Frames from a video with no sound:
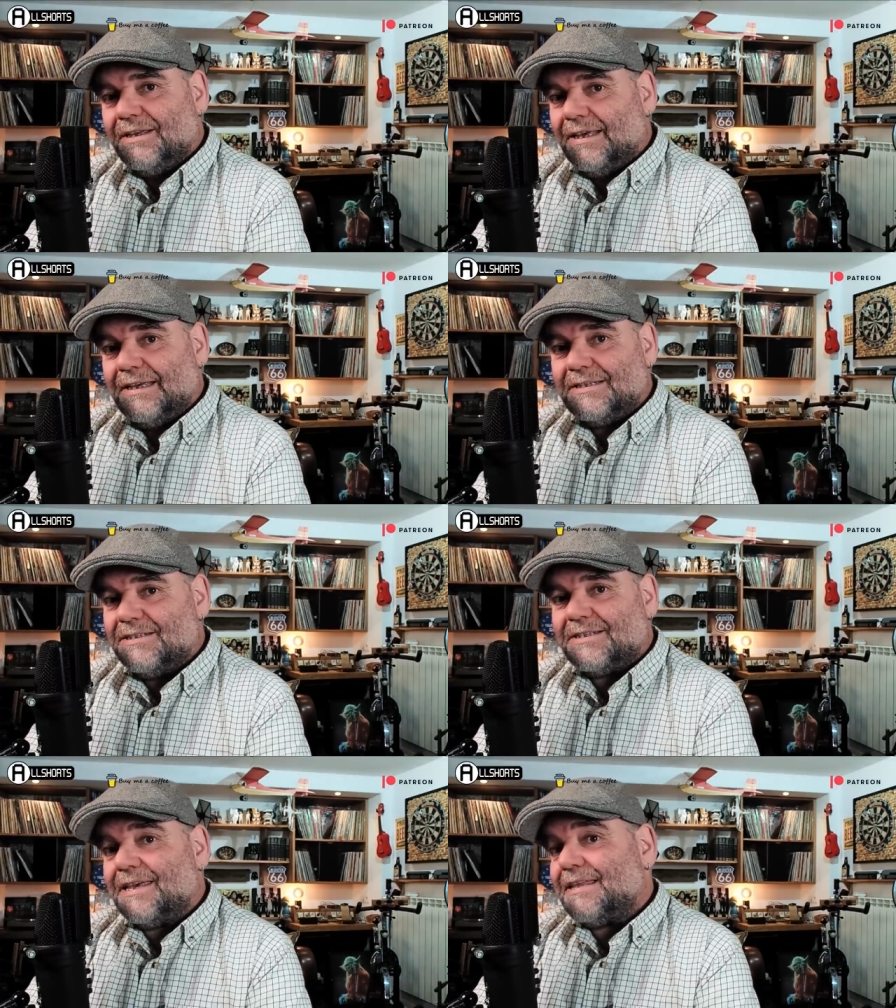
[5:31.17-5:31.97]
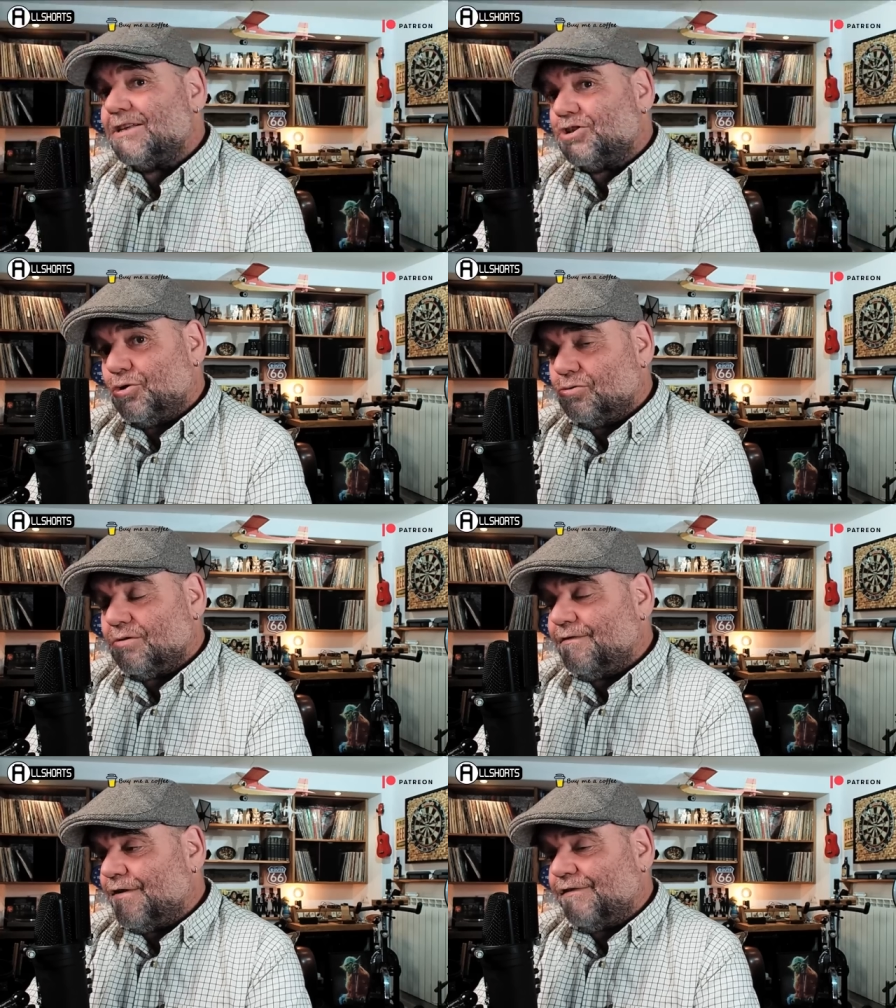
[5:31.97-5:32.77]
he didn't take that
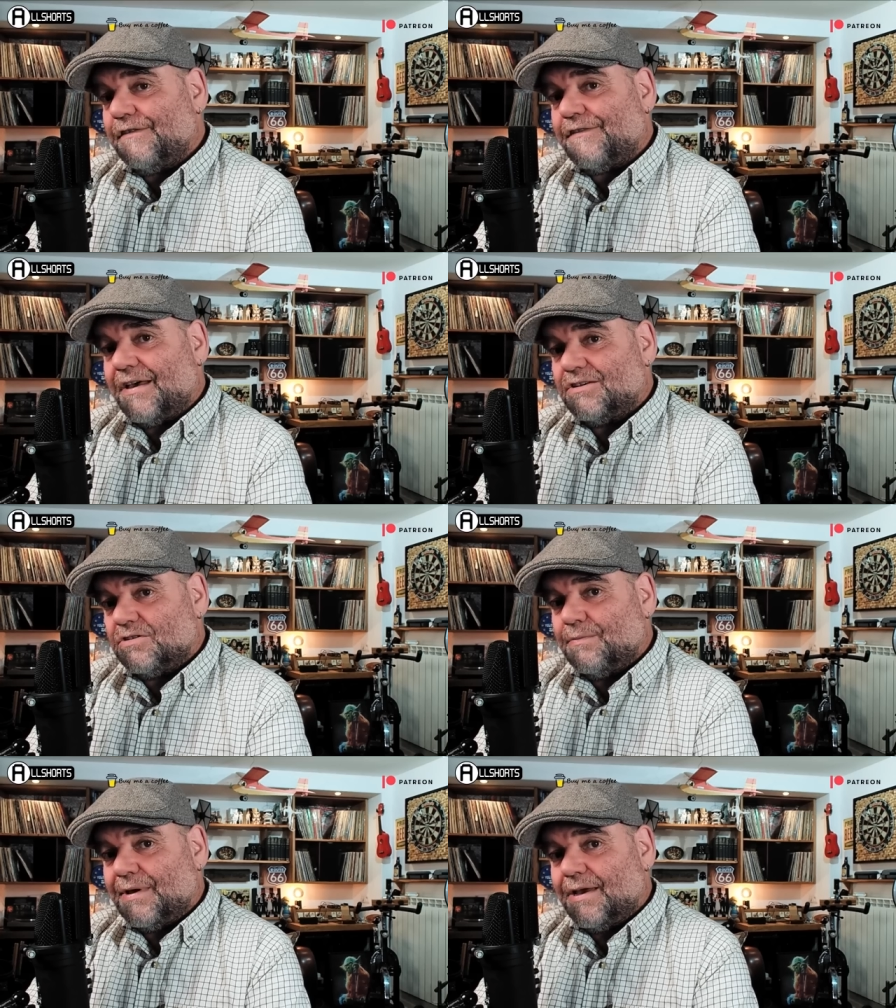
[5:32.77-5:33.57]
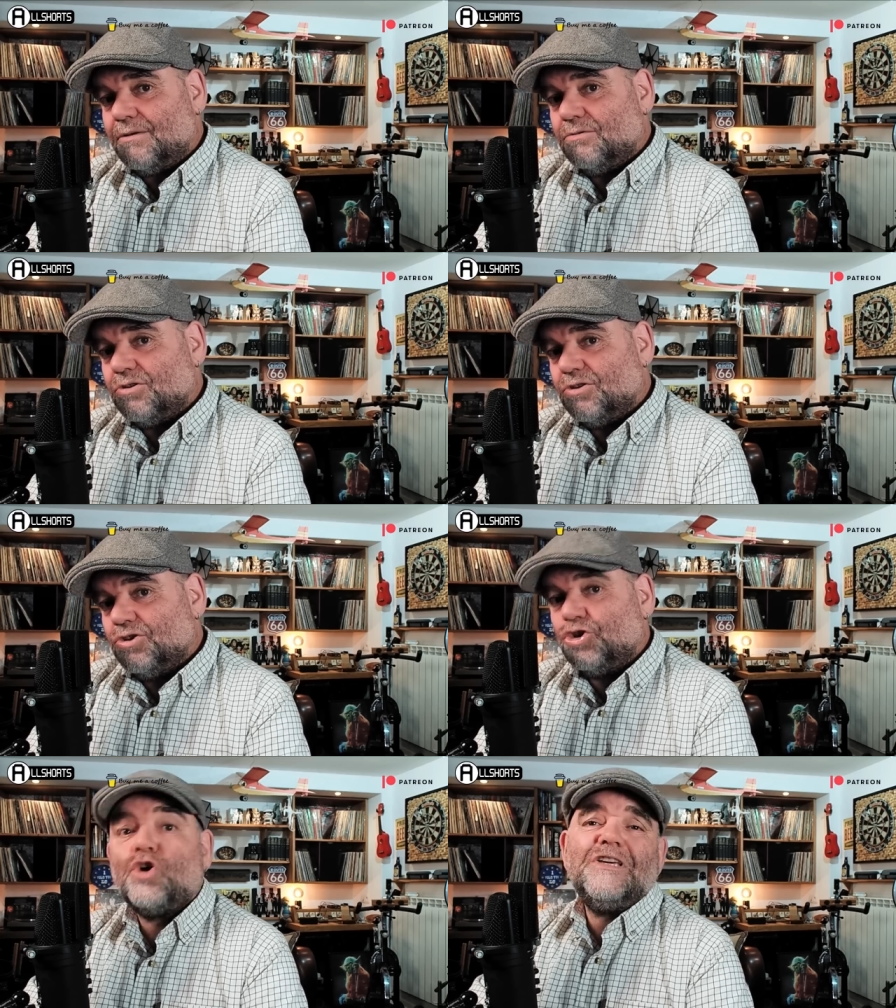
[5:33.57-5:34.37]
£250,000.
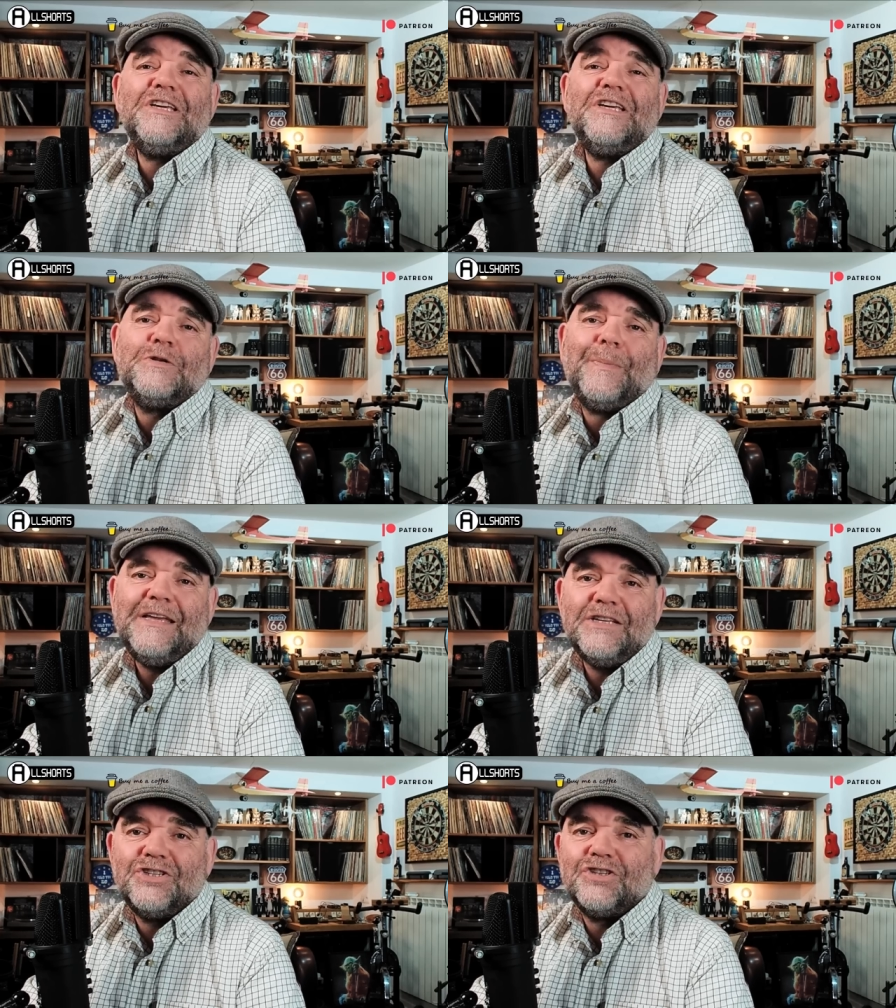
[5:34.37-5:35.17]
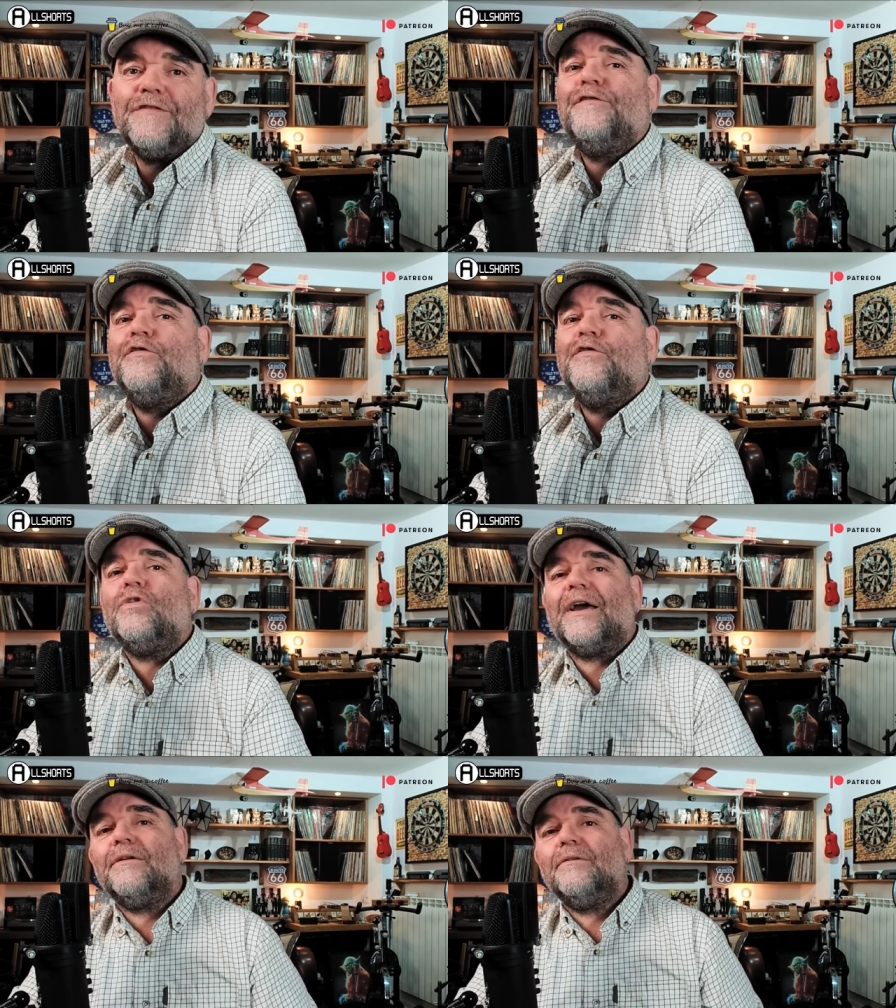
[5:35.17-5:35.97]
Jolly speech to
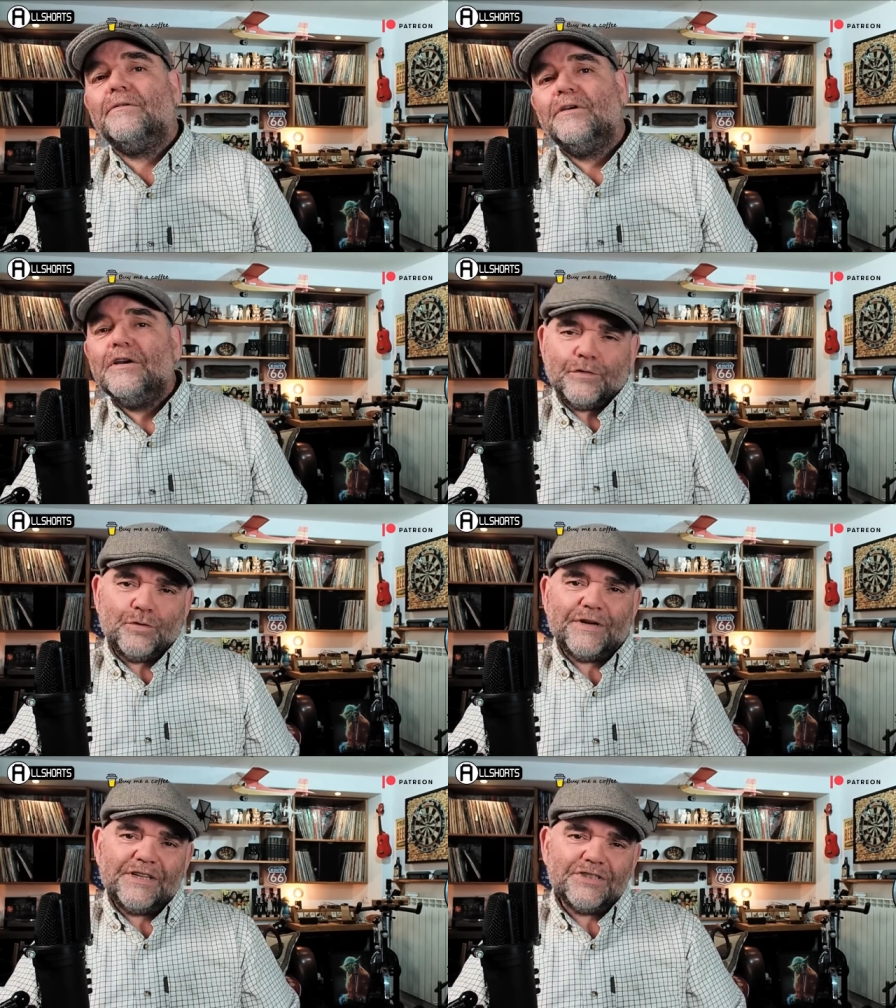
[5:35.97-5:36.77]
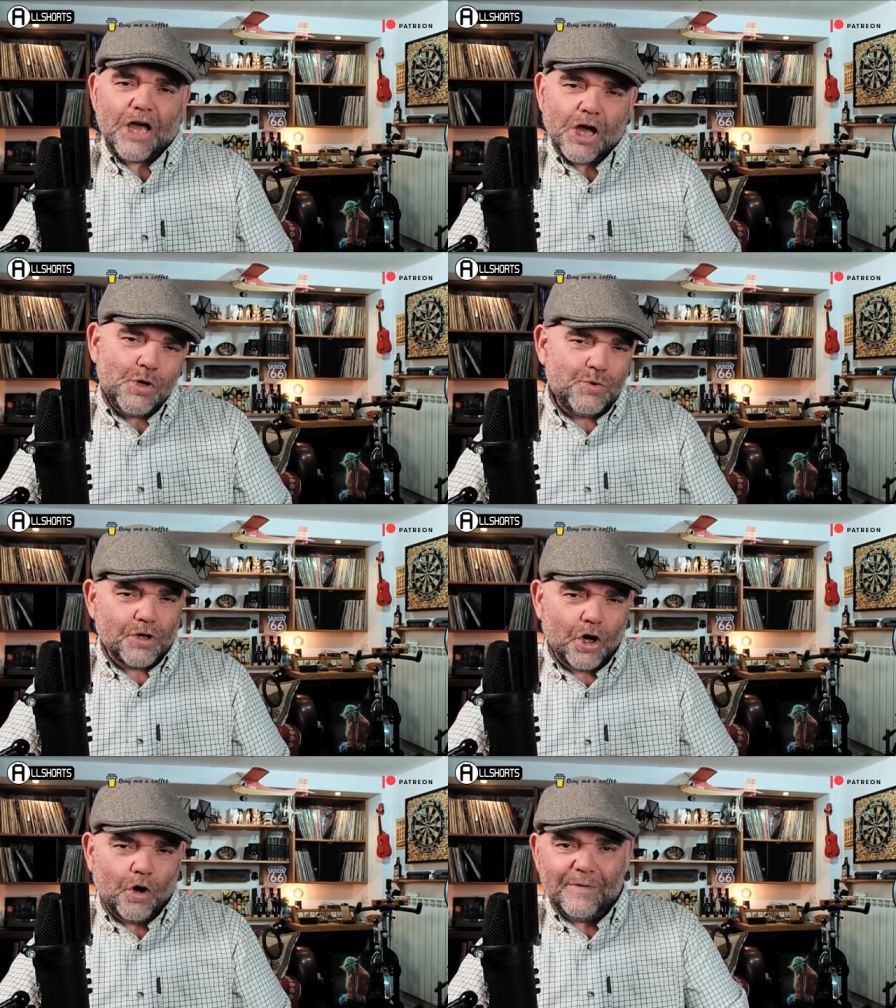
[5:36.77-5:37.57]
fork out for his own
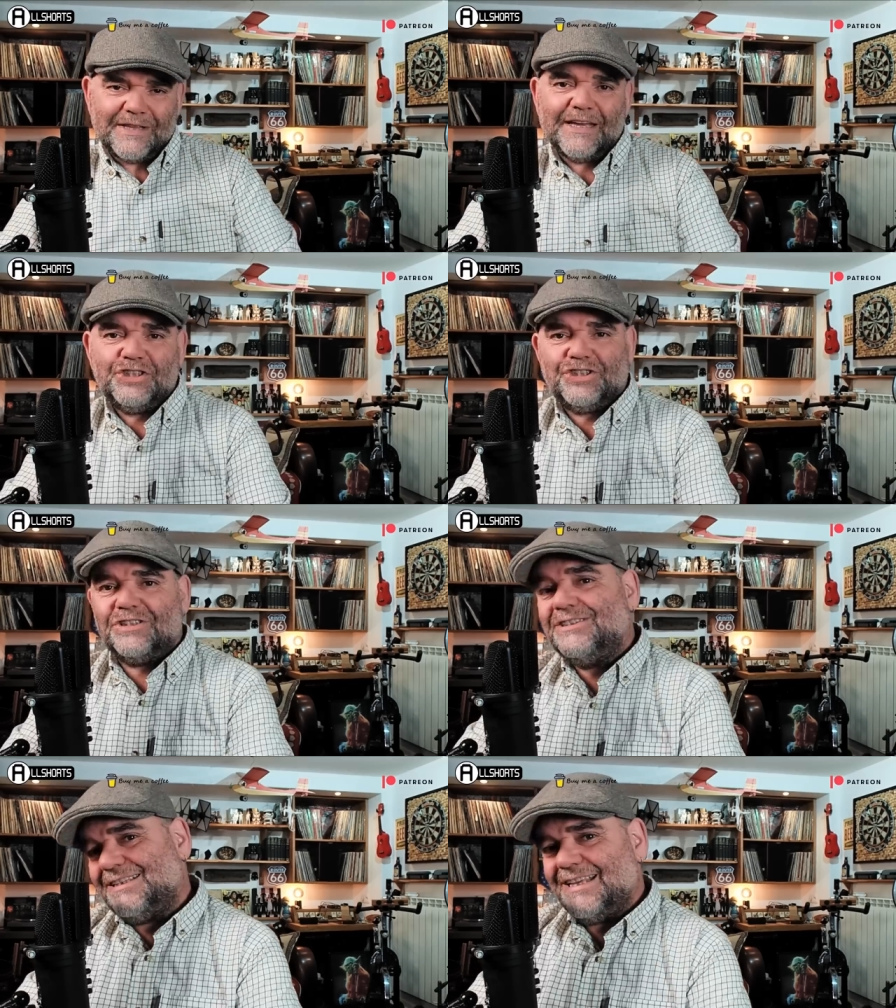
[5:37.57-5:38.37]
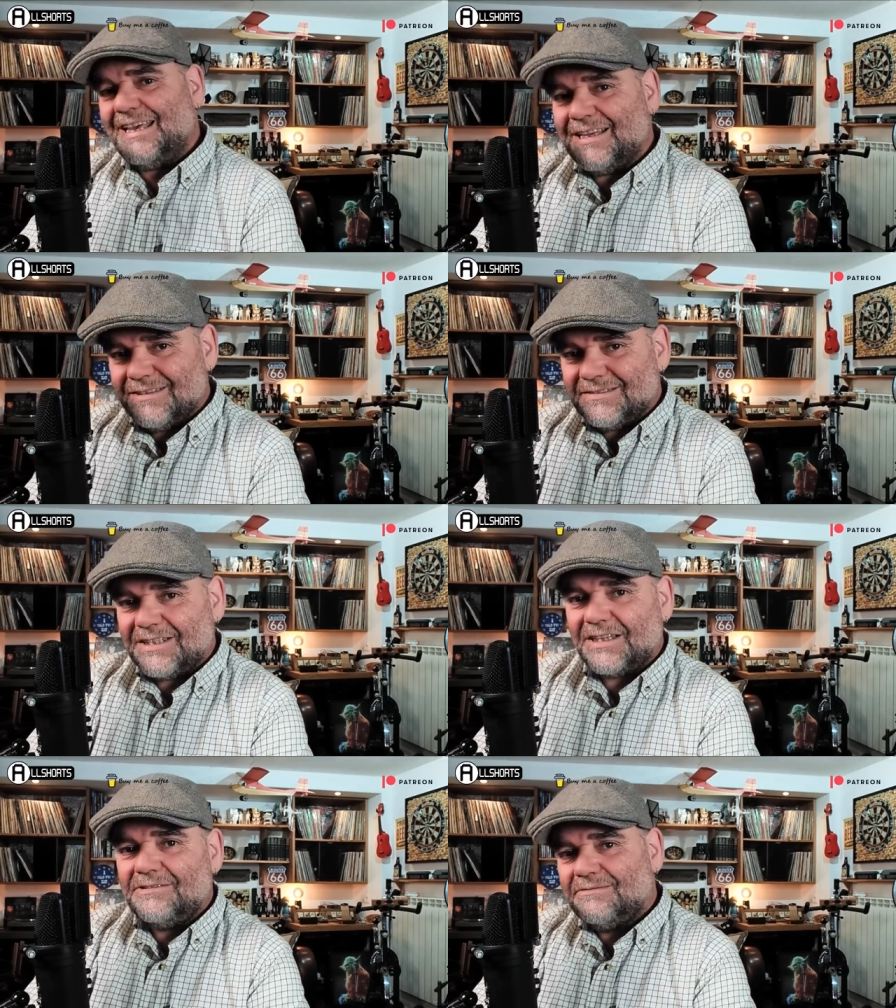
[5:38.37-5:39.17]
accommodation, did he?
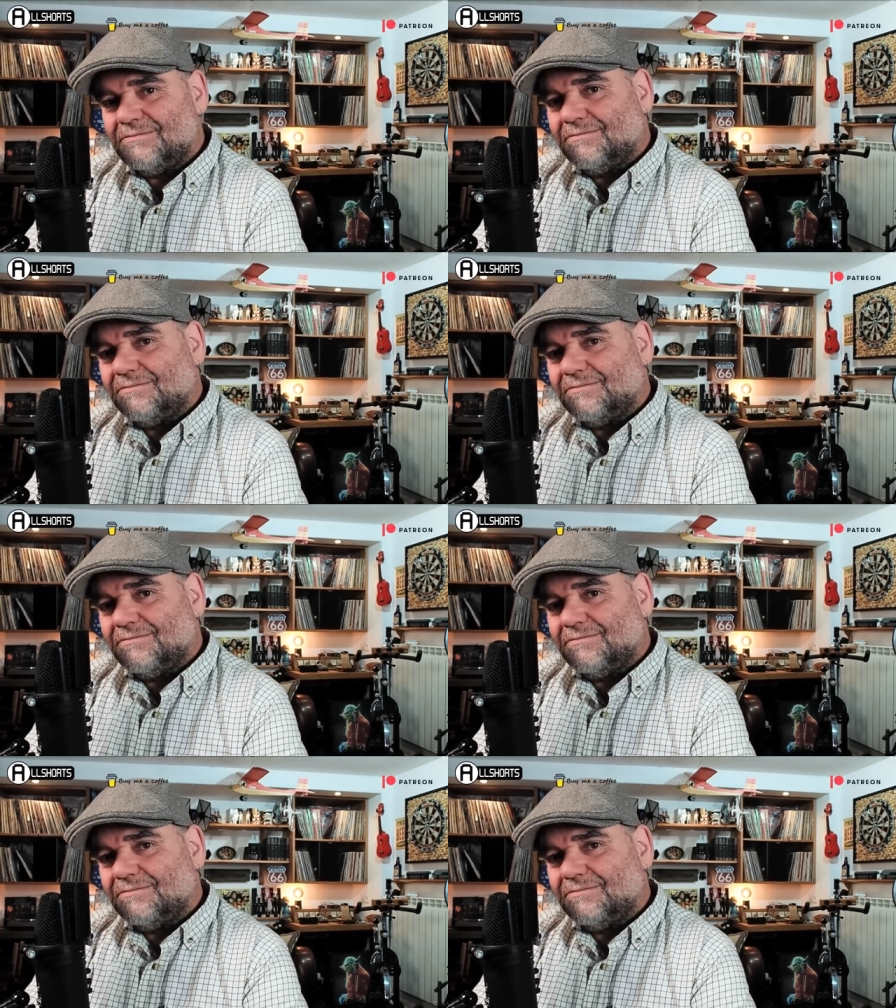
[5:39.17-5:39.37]
No.